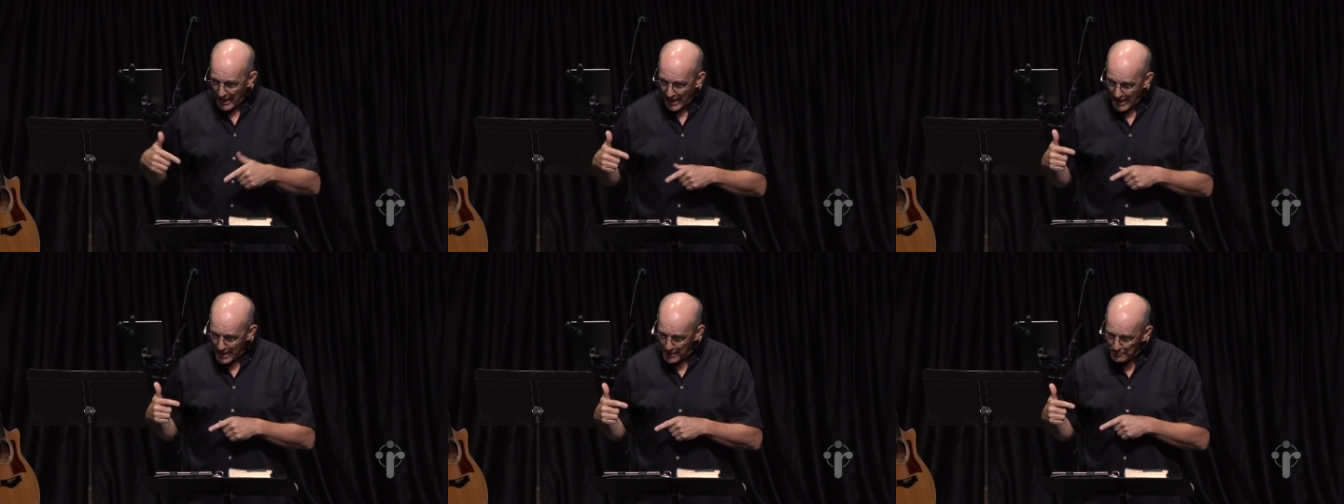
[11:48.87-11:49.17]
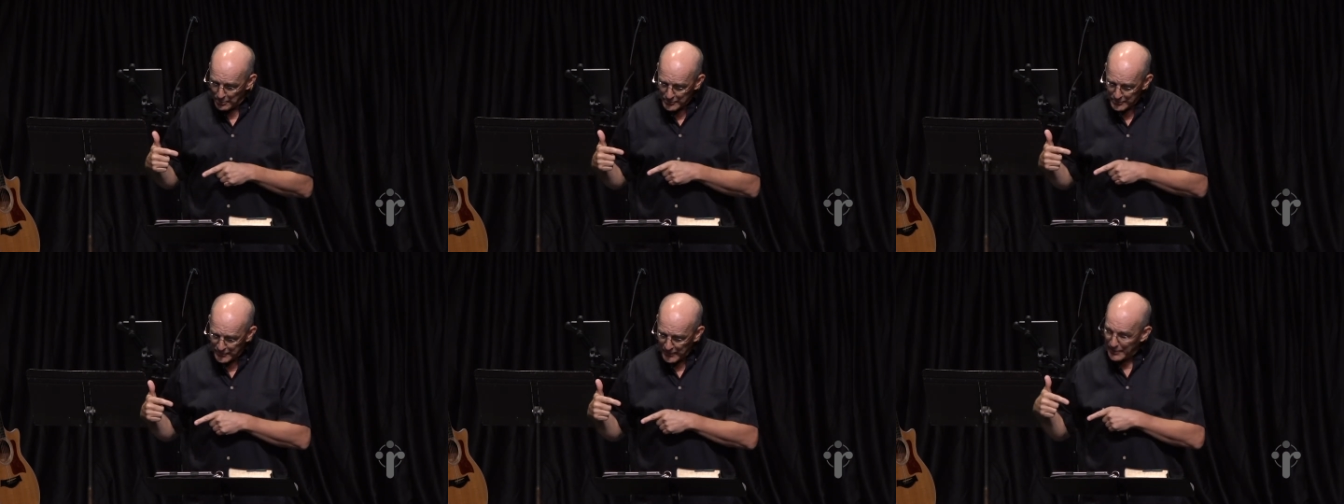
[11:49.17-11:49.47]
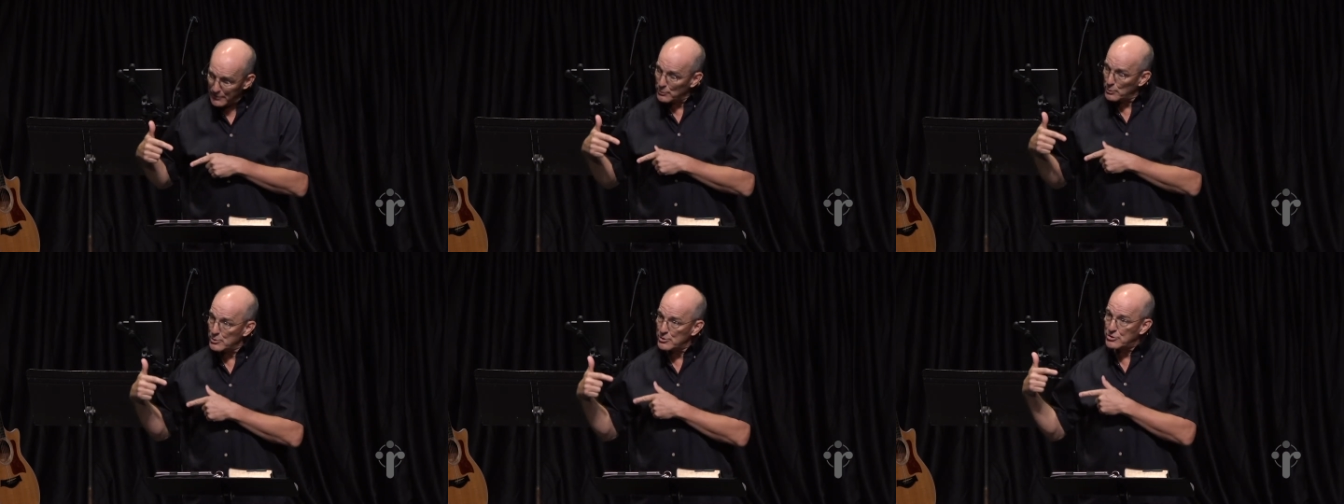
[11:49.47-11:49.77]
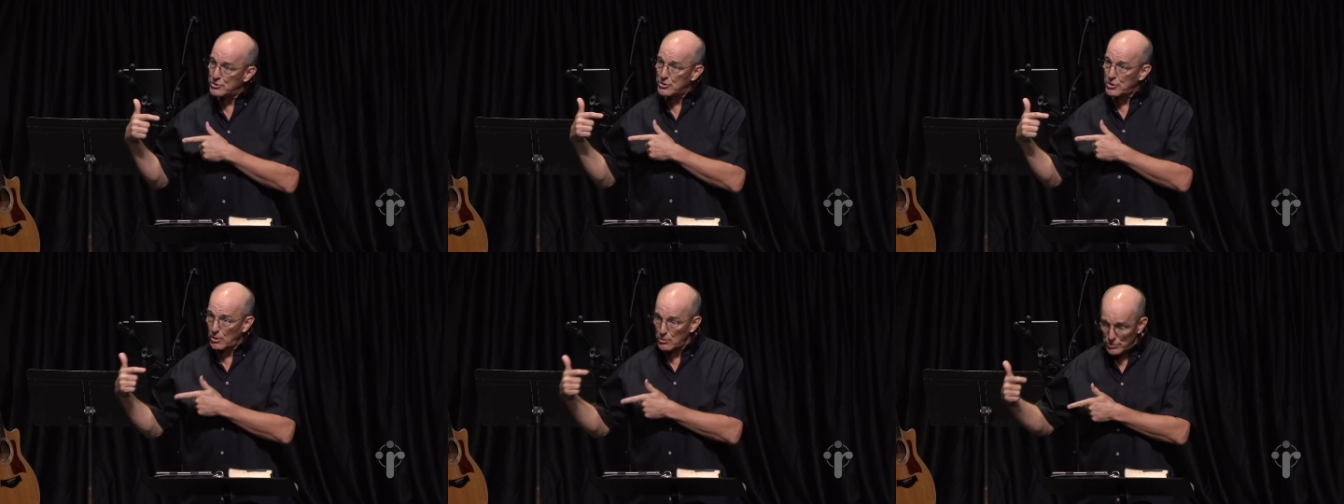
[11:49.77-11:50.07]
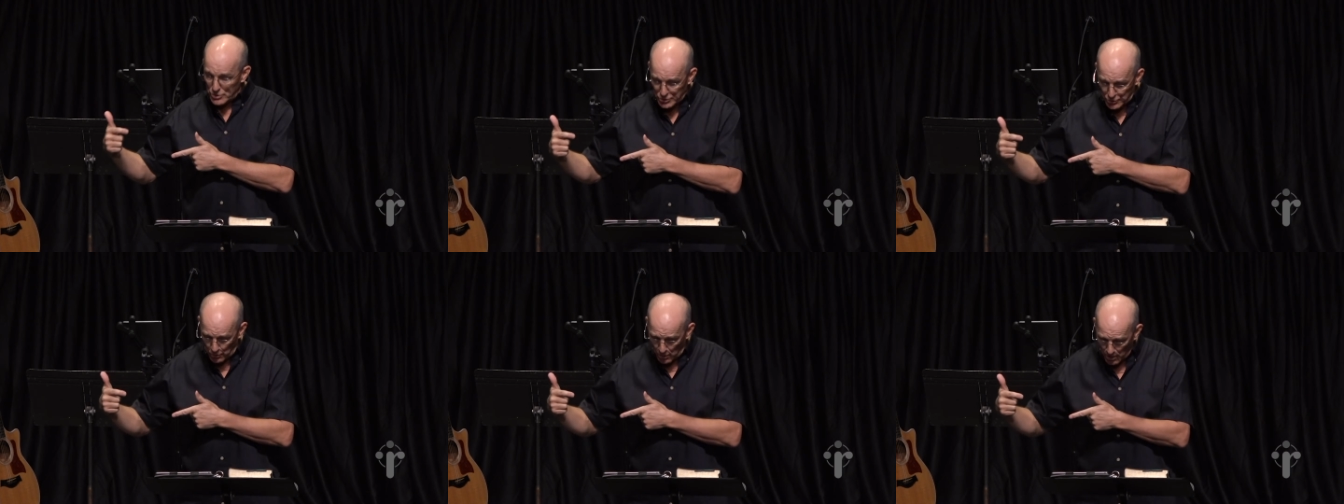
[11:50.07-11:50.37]
Abram's faith was so
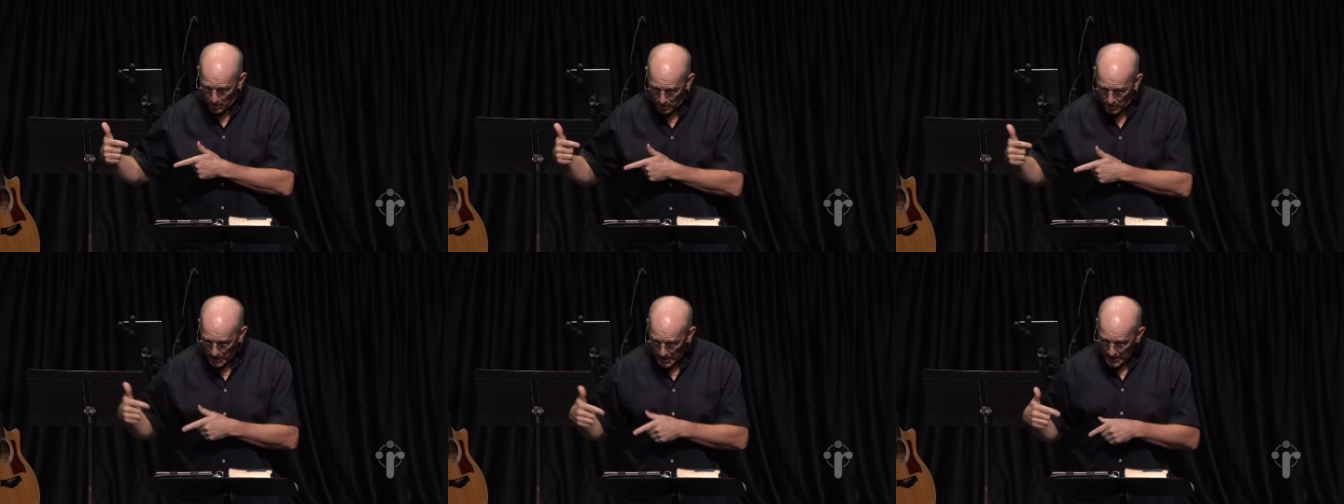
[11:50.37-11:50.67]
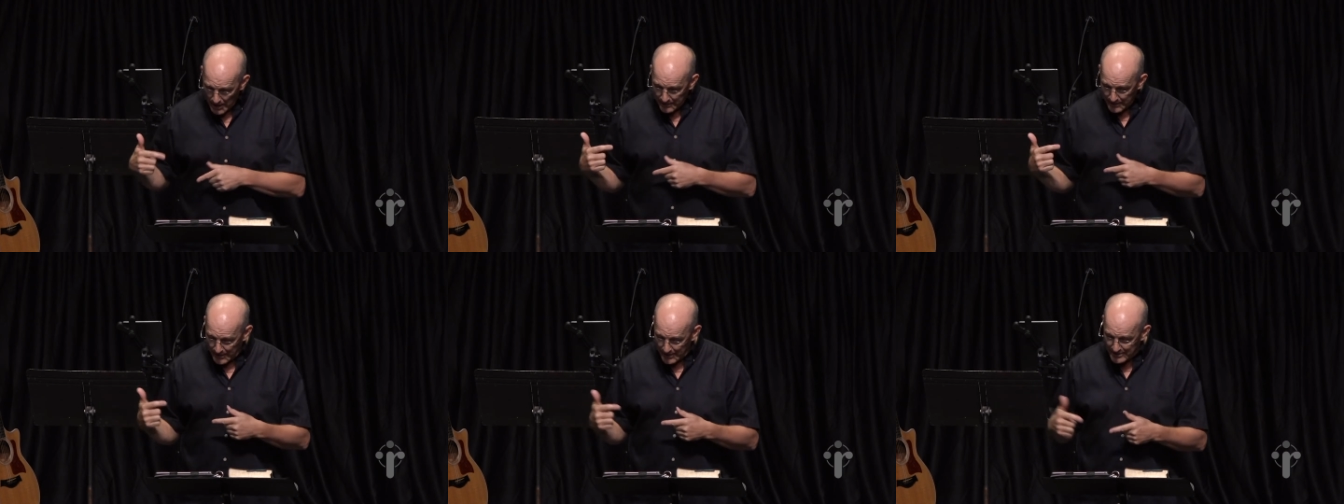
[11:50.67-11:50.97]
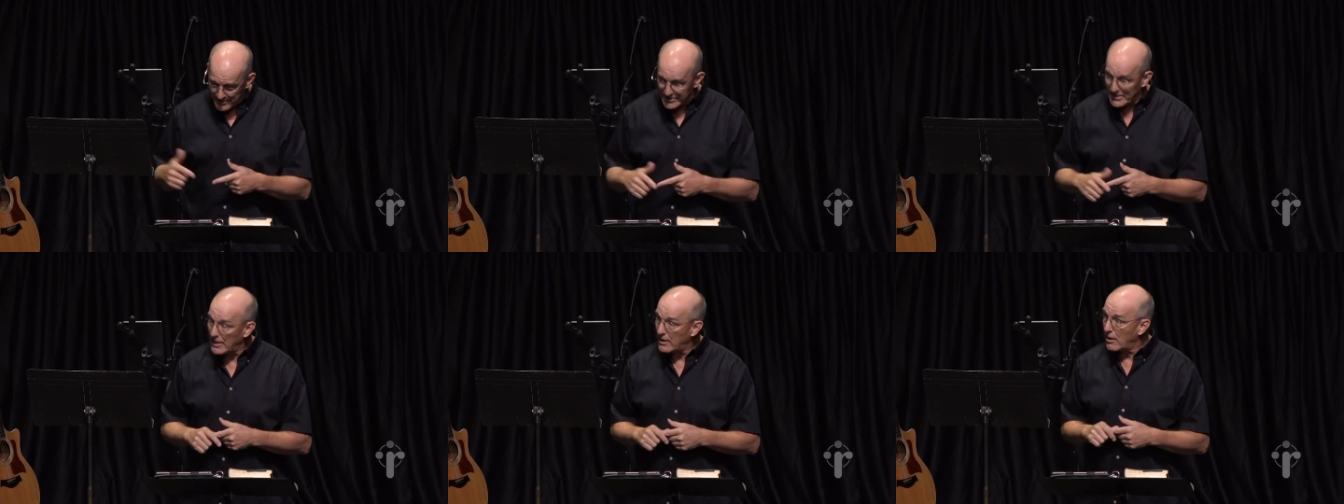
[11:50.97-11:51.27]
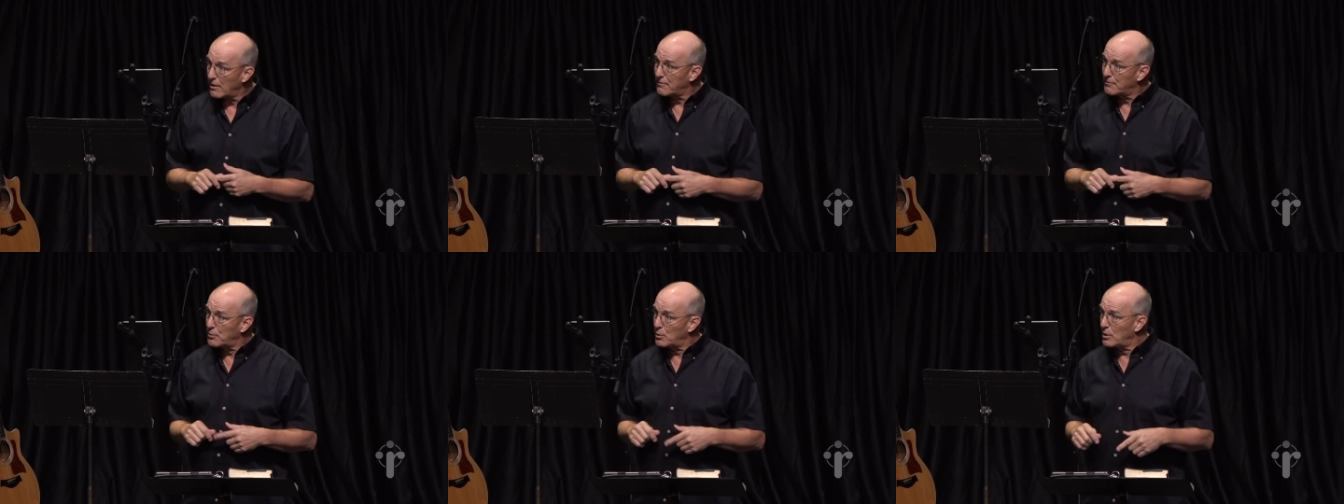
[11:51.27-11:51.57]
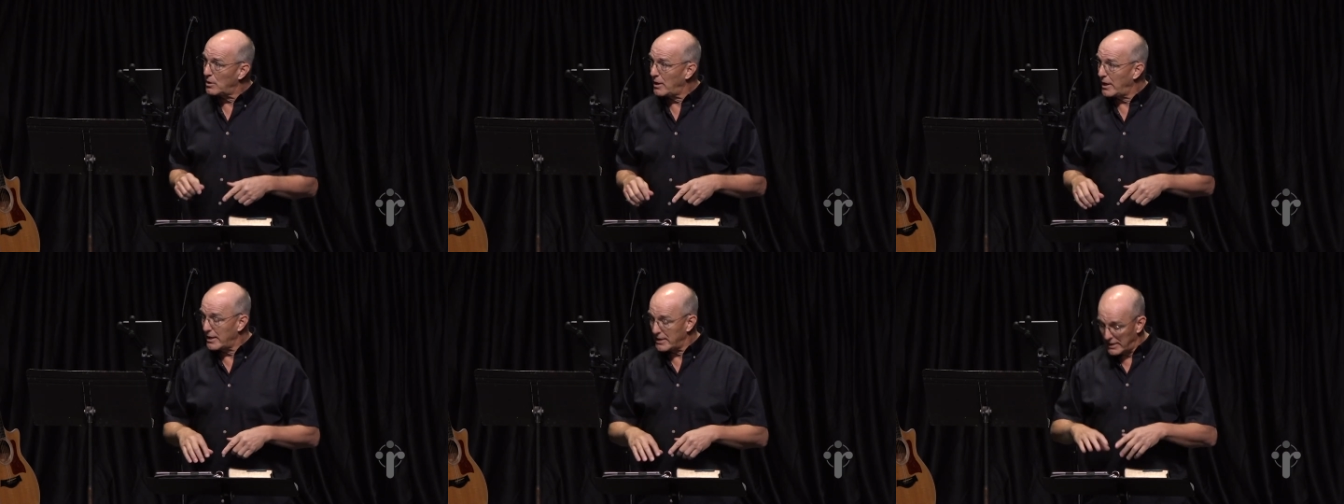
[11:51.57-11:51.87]
strong that he set off for
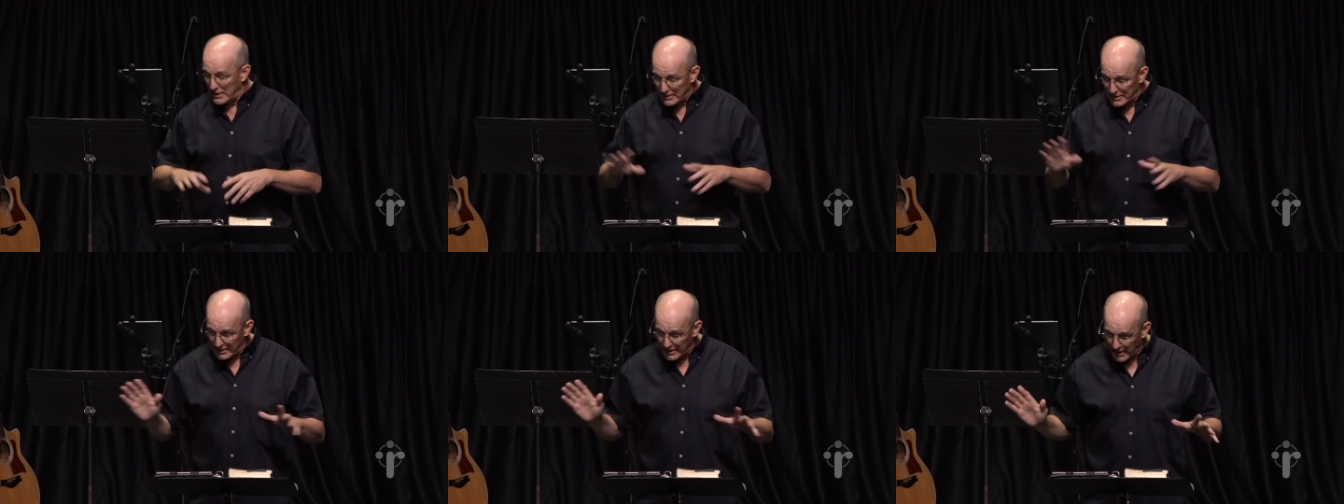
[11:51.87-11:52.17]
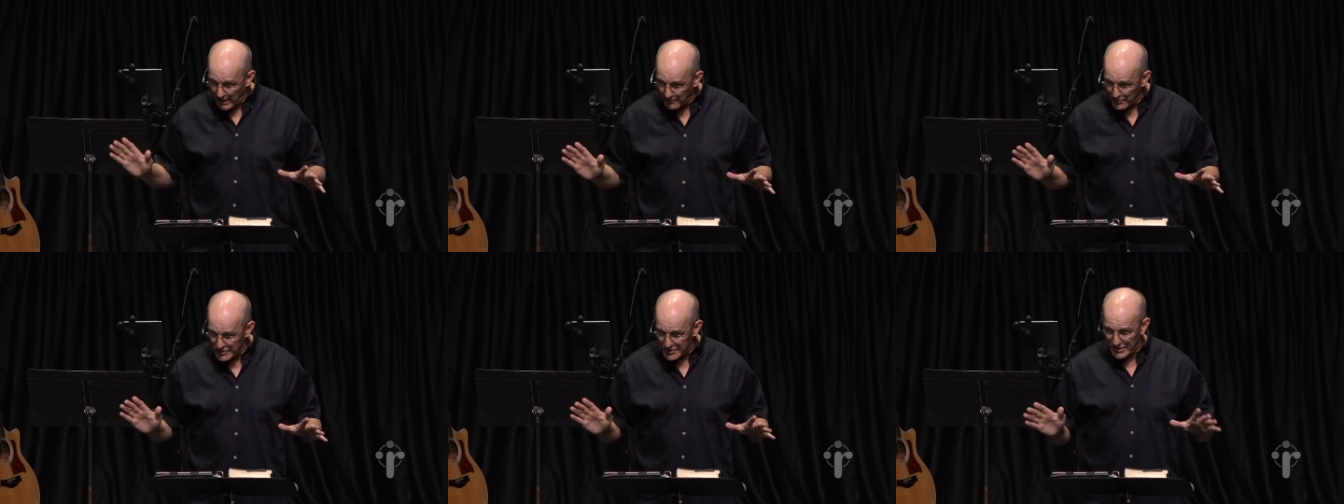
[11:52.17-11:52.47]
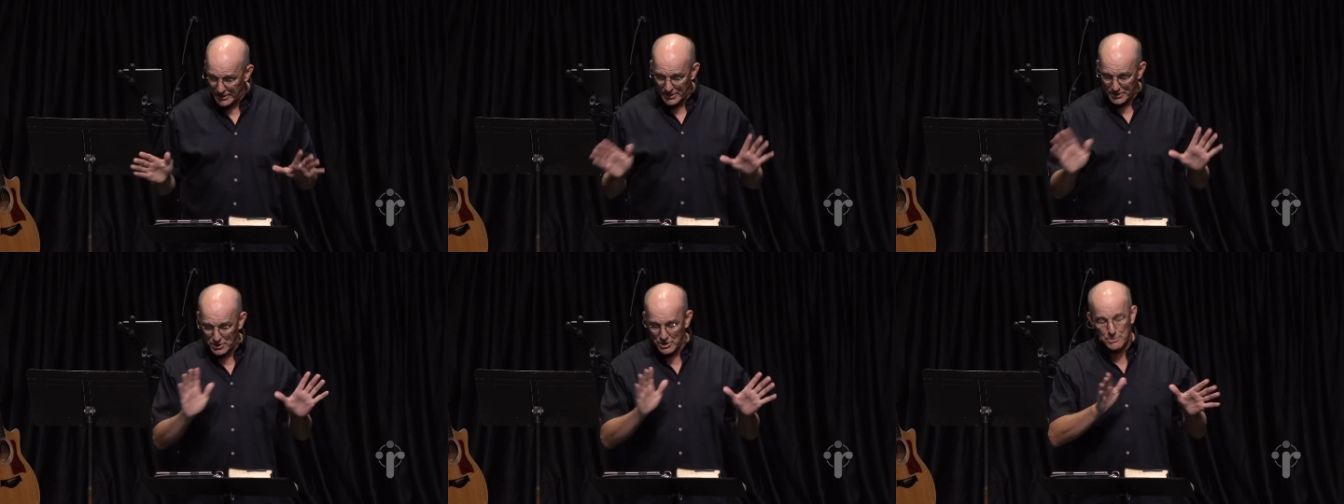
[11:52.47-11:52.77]
a land he had never seen